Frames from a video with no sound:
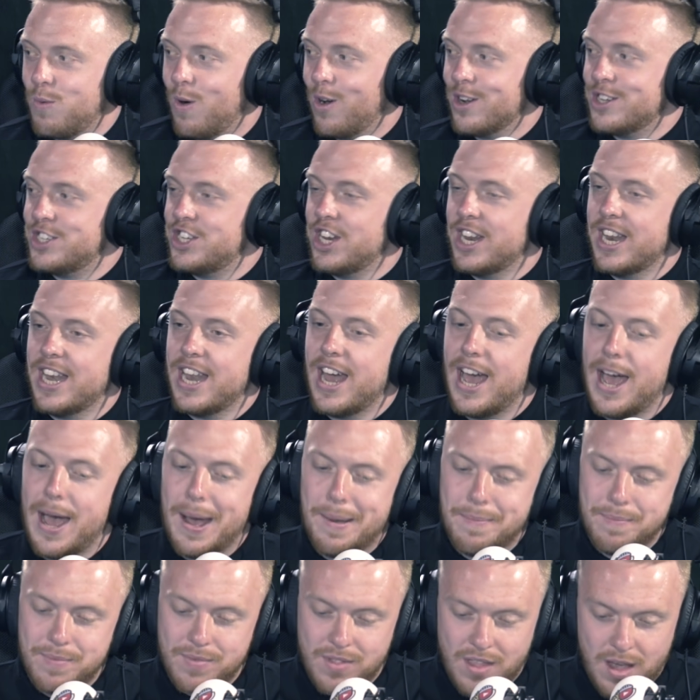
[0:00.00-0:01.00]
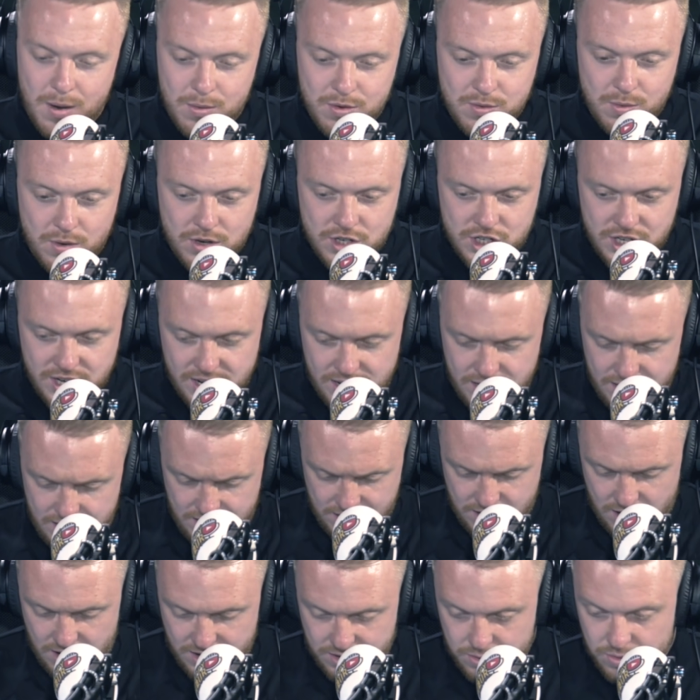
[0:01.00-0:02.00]
watching
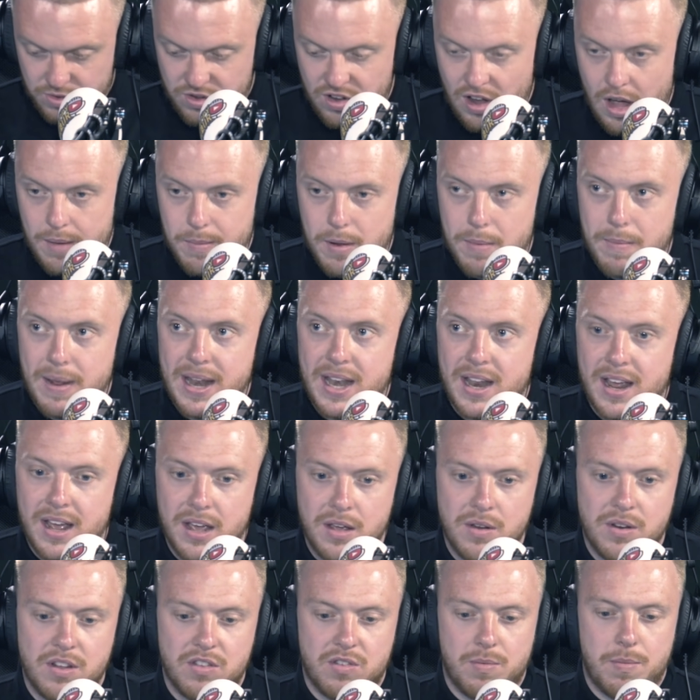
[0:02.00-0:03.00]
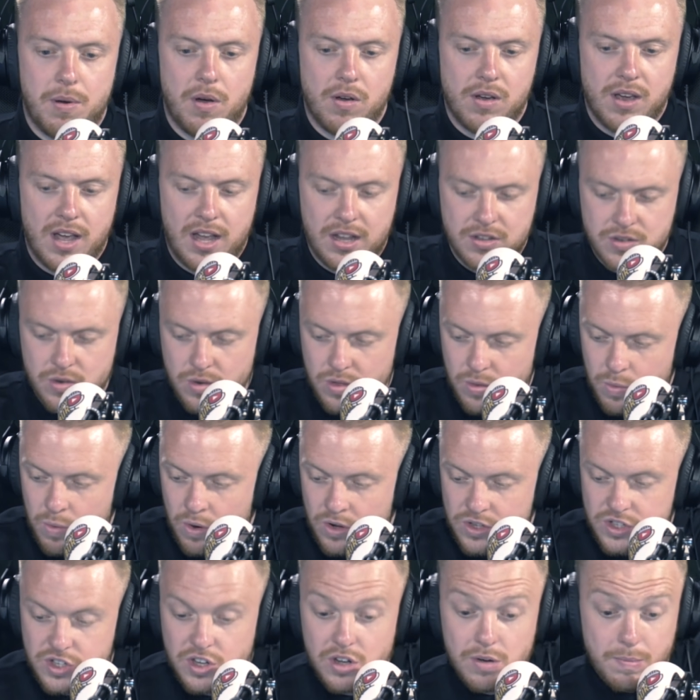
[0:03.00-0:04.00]
a guy called Simon Minter who does a podcast called the
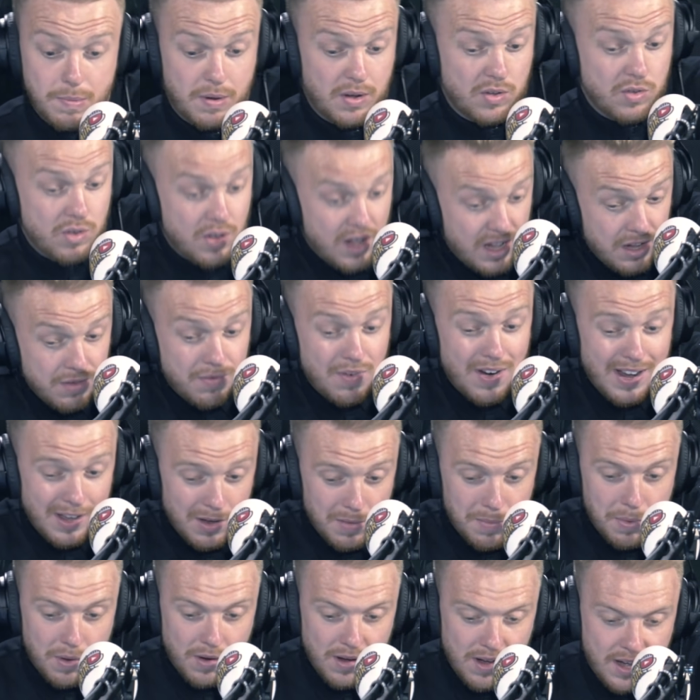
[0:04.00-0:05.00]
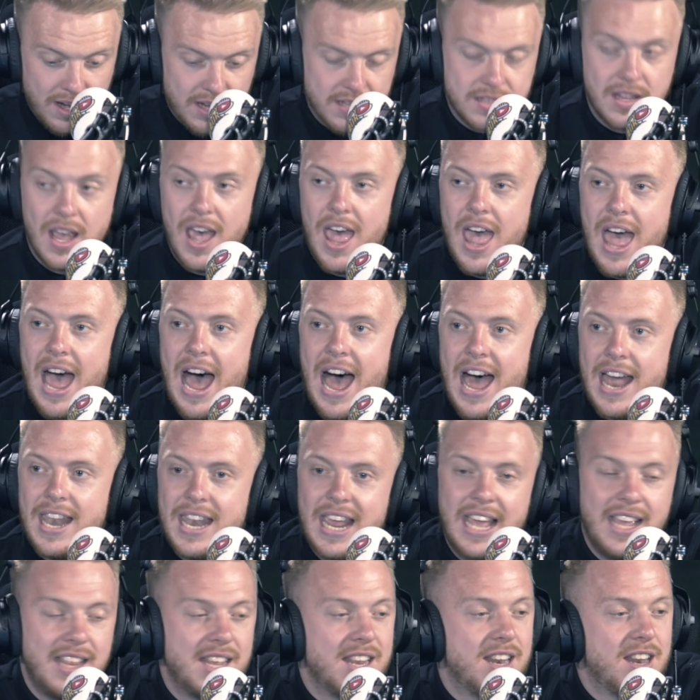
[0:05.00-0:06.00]
What's Good Podcast, very good podcast. And
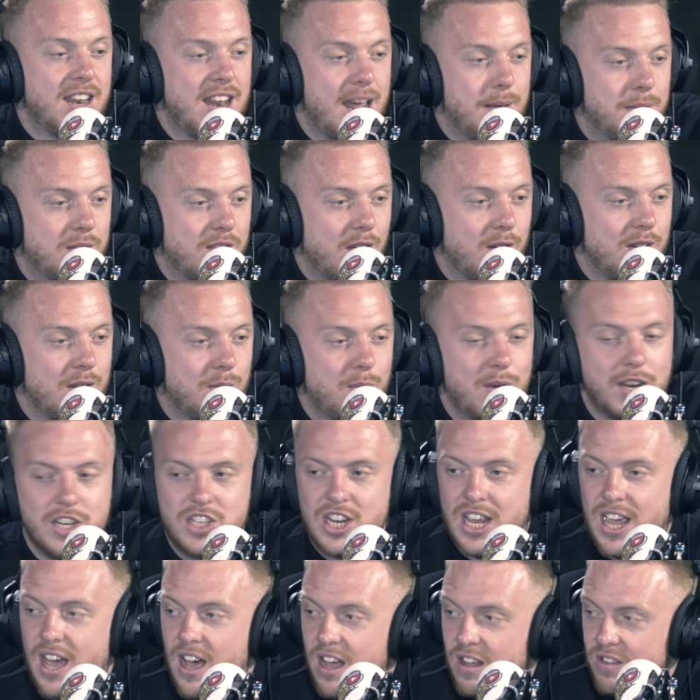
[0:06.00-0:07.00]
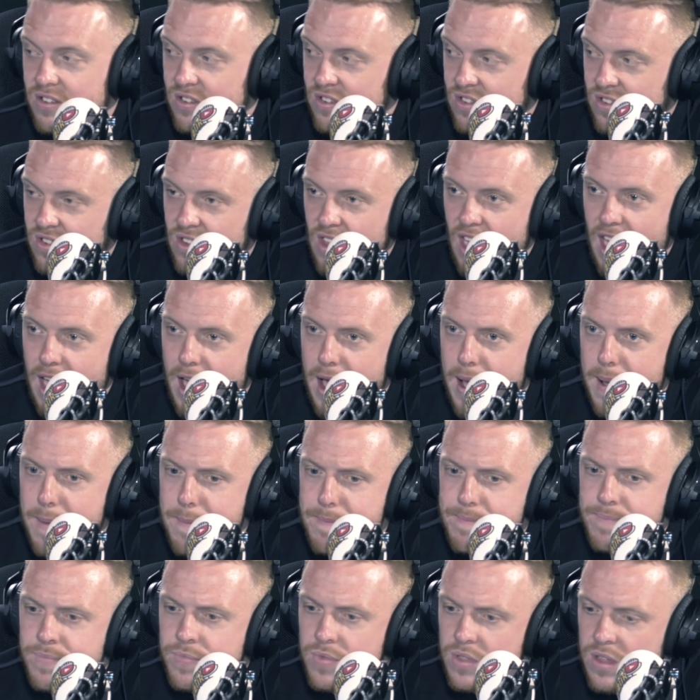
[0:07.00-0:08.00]
he did an episode in which he asks,
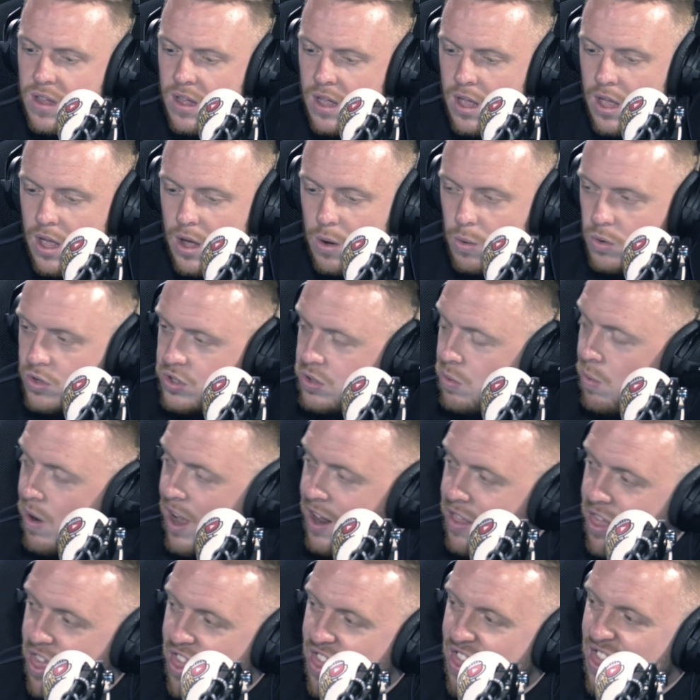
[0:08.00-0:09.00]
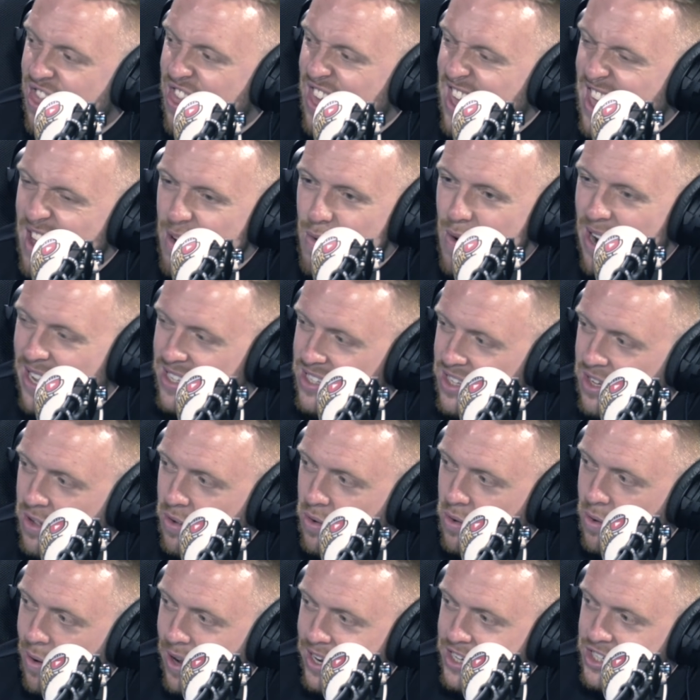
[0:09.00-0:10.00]
what's the word?
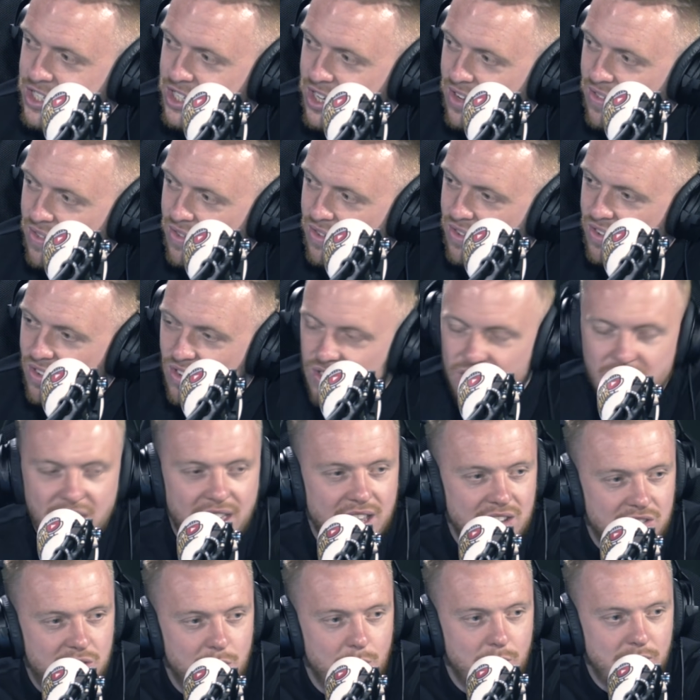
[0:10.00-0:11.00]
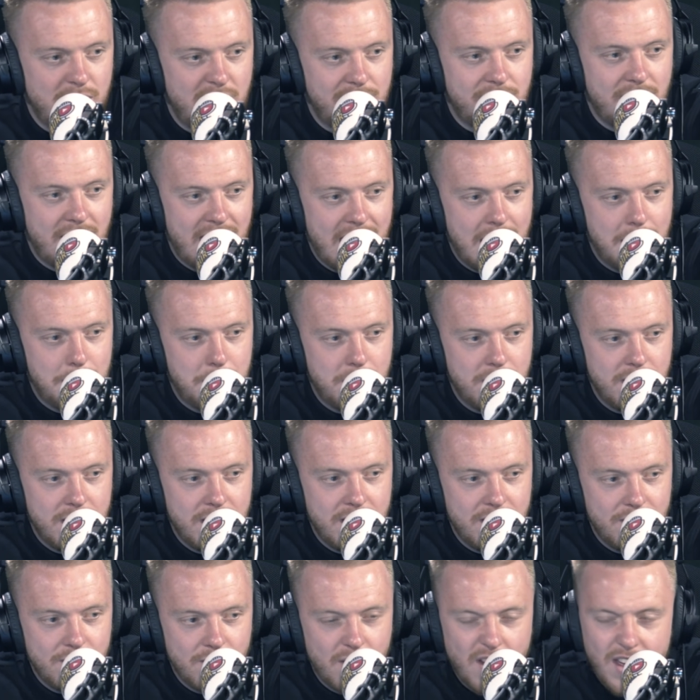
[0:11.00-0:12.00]
Theoretical questions, things that will never
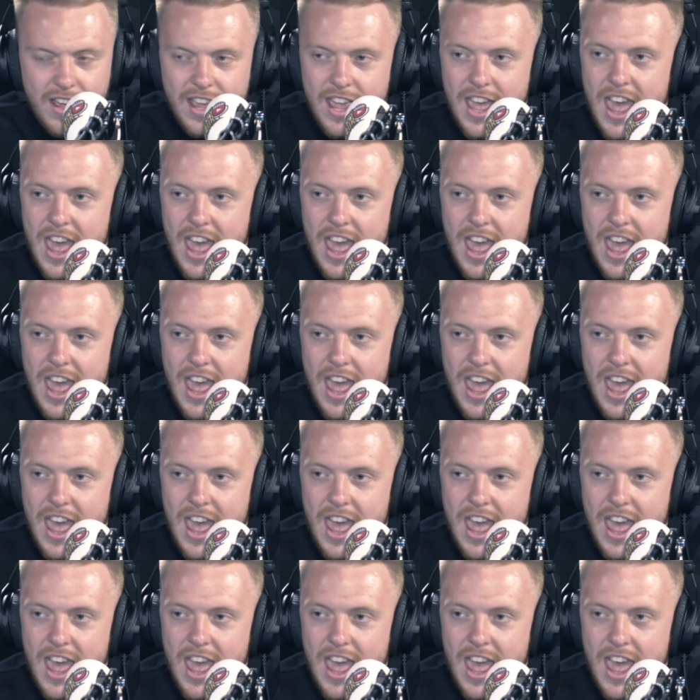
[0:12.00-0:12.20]
happen, right?